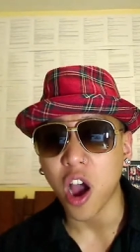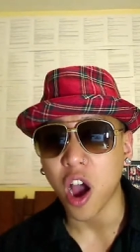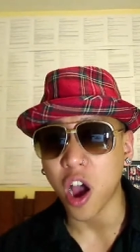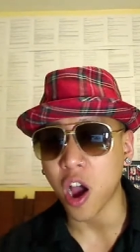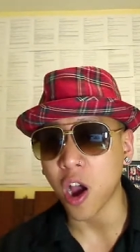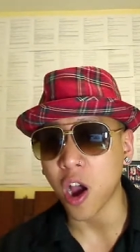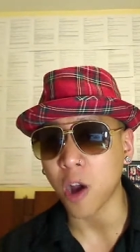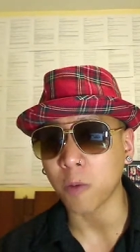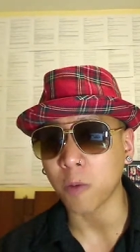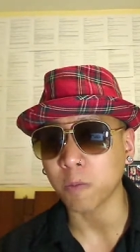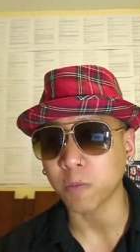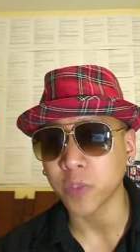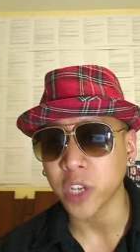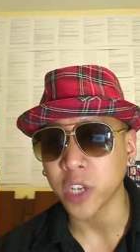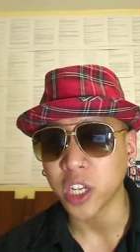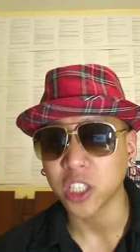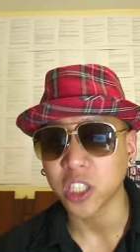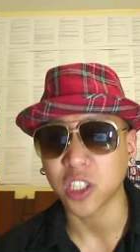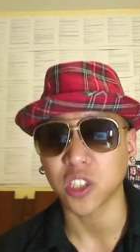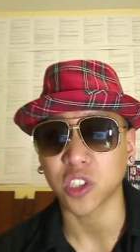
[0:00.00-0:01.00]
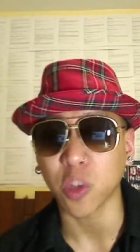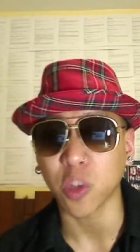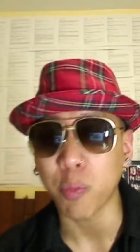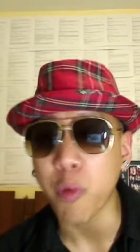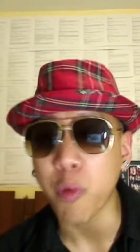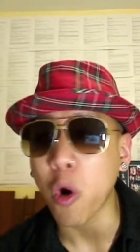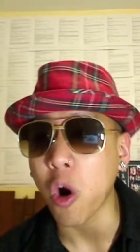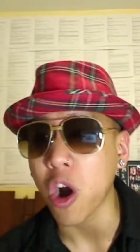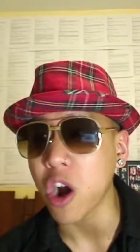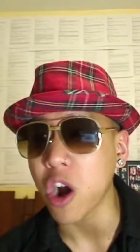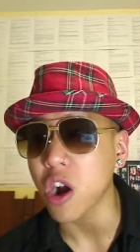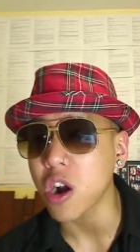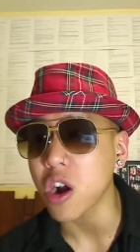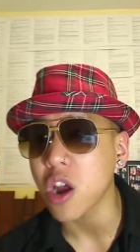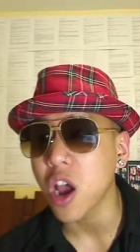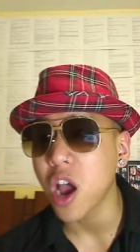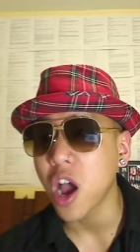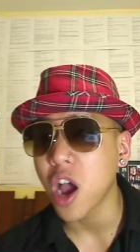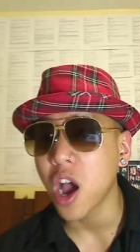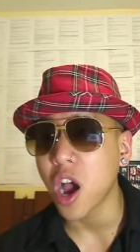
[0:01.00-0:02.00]
um, to
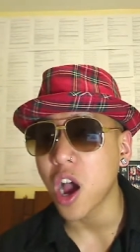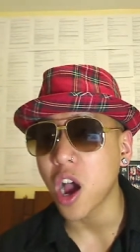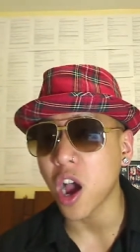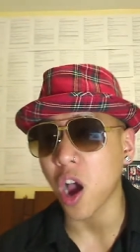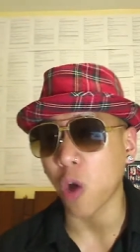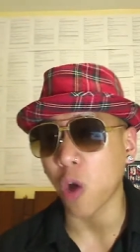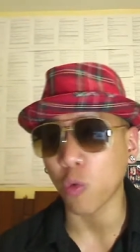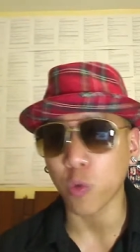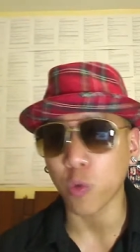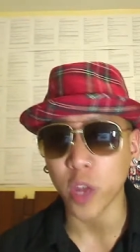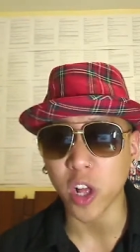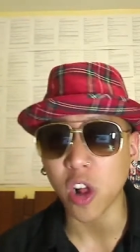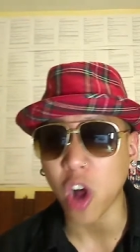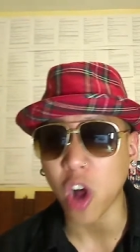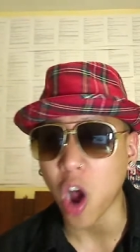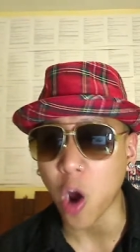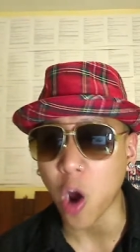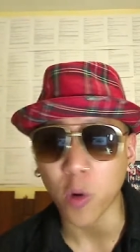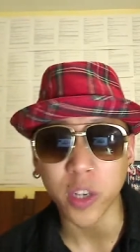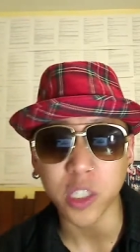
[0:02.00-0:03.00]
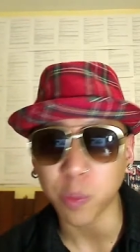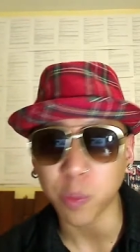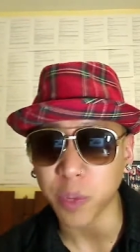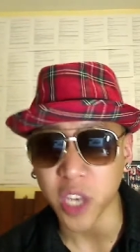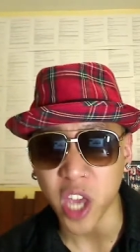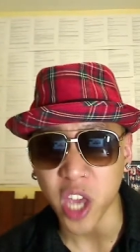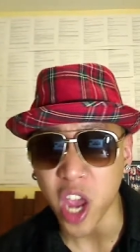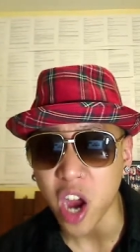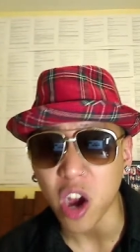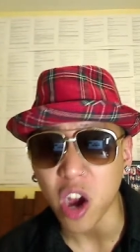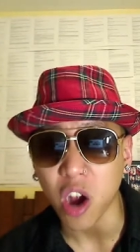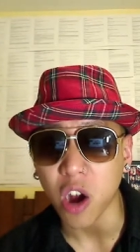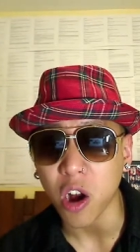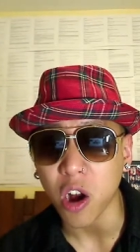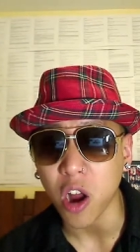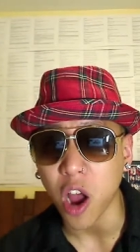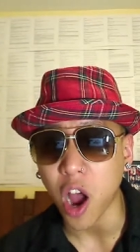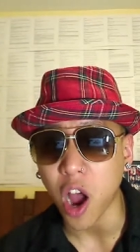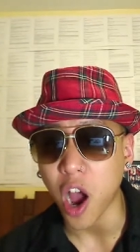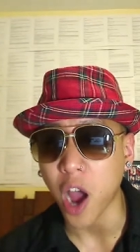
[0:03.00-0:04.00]
support, uh, we'll always be here.